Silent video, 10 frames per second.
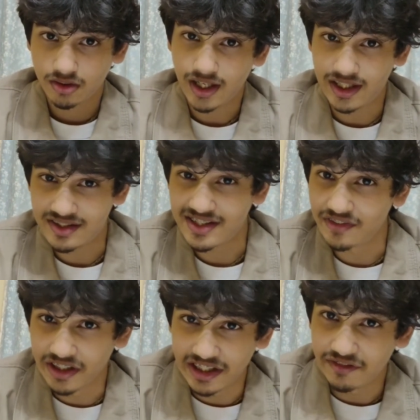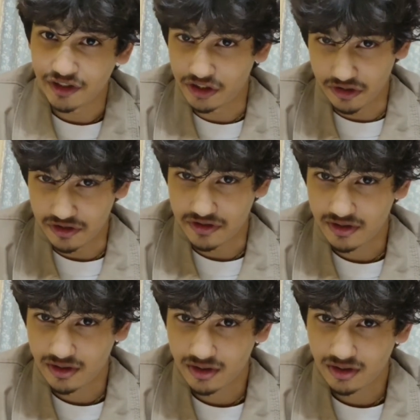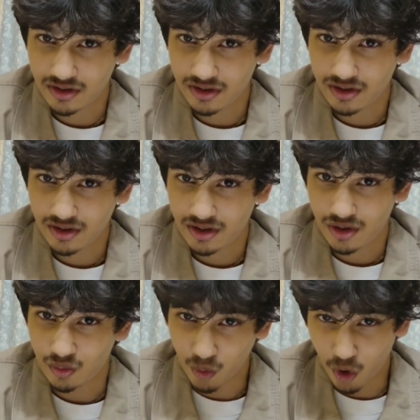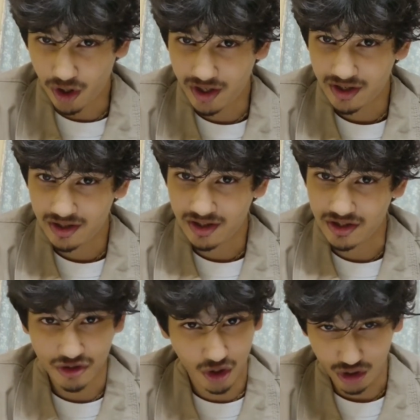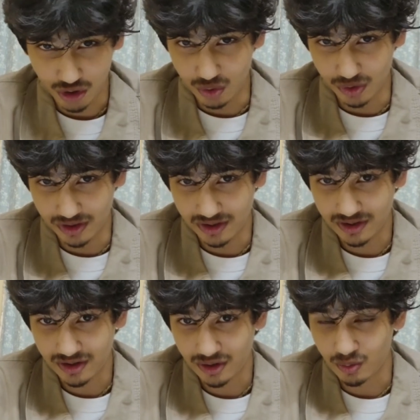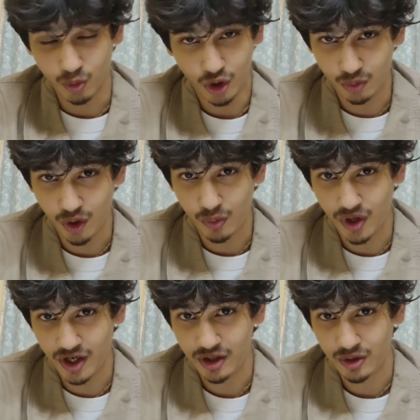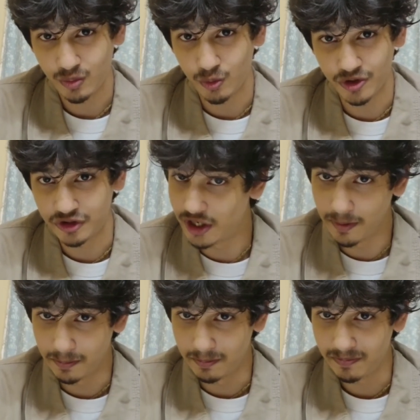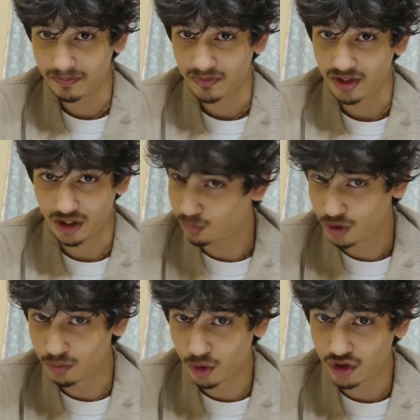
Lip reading: and 17 fingers. War is not cool. World War I was dumb, and World War